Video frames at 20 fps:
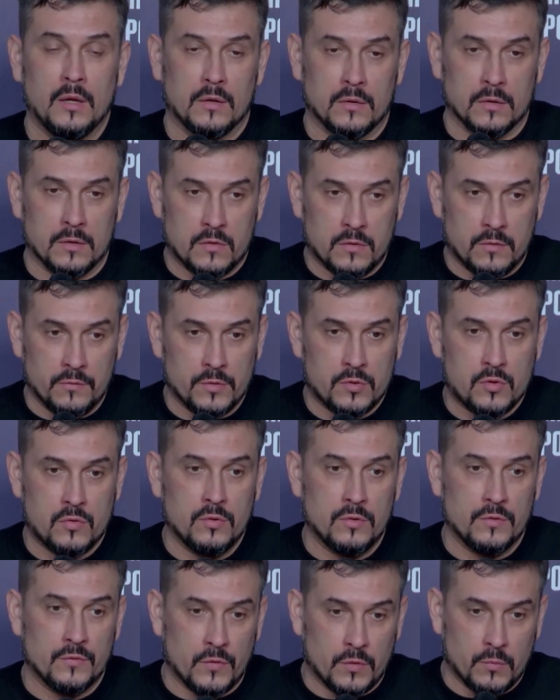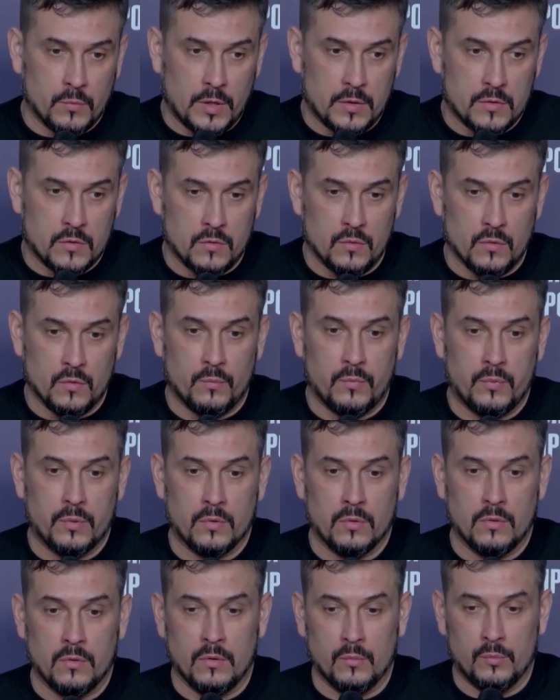It provides
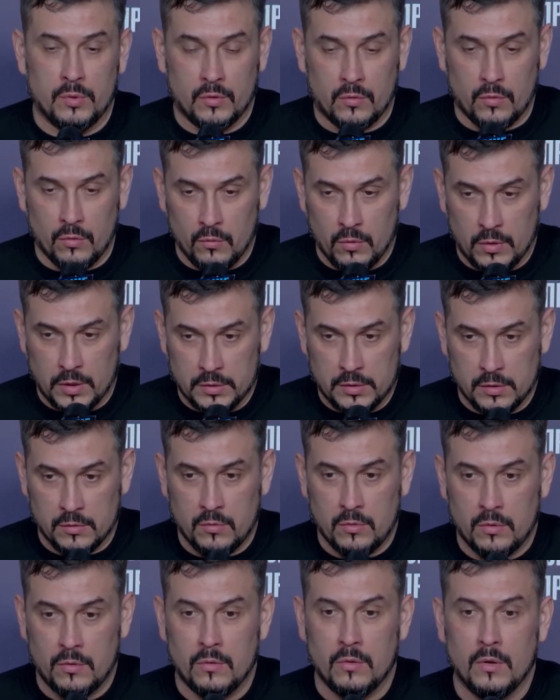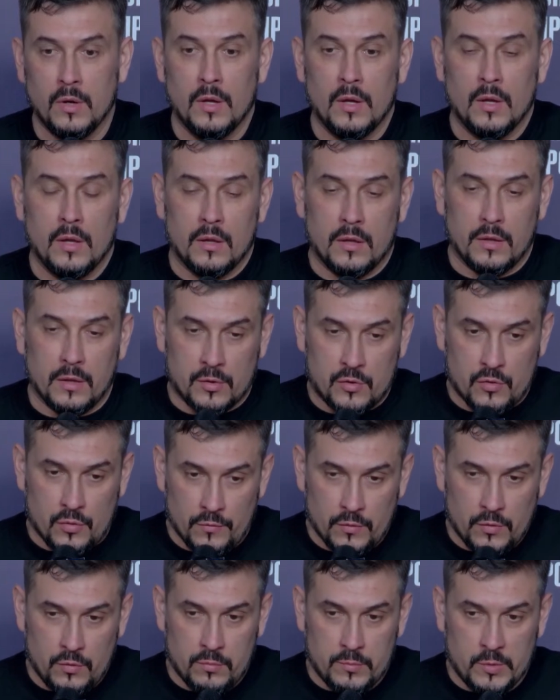documented information
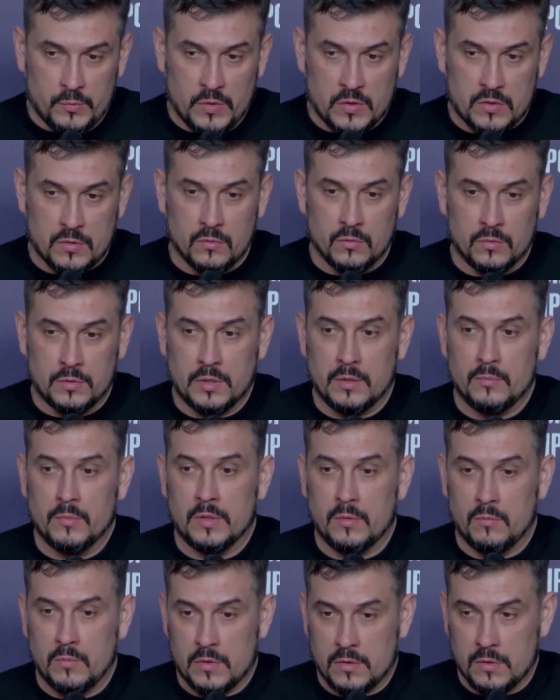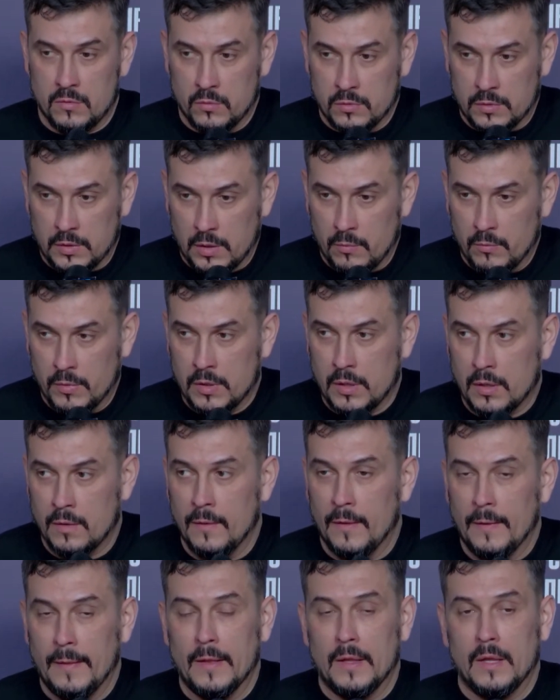about the category.
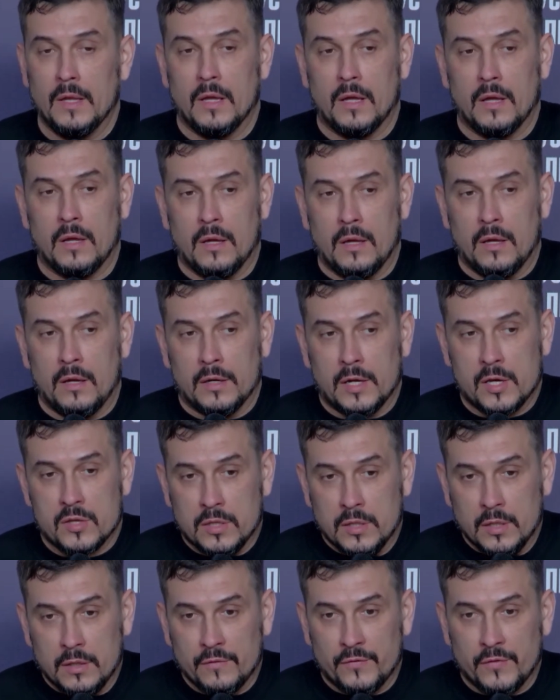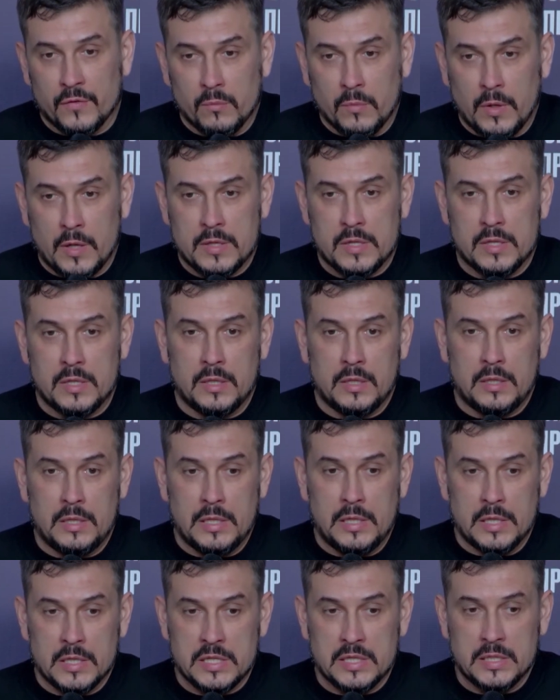If we know about the place of detention,
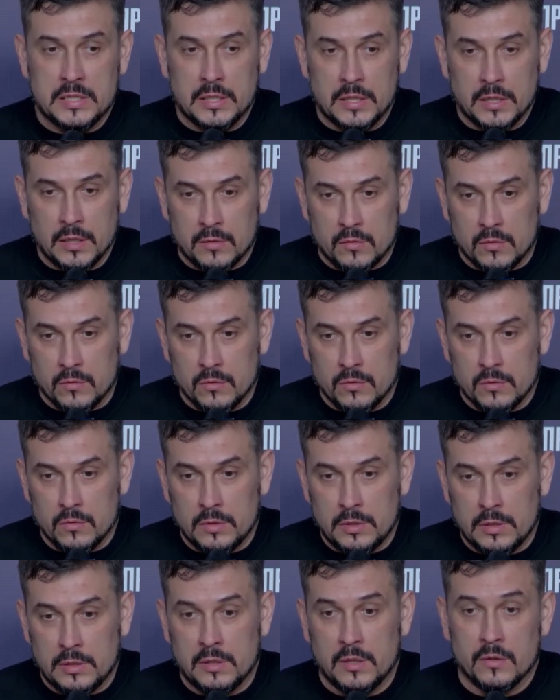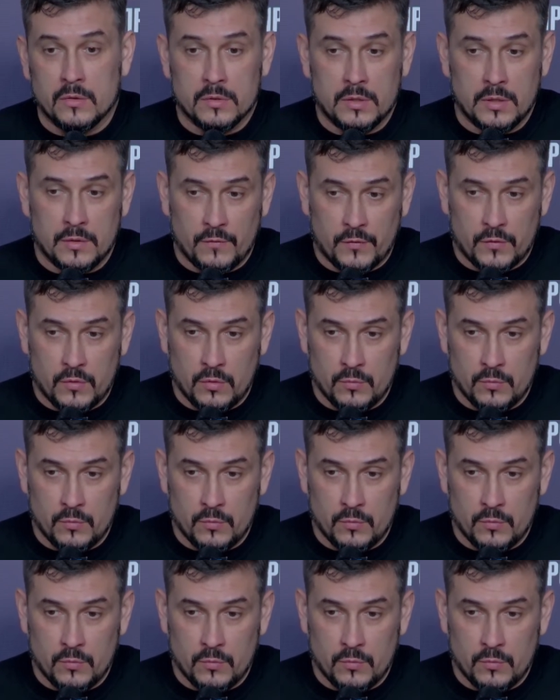then it comes with the place of detention.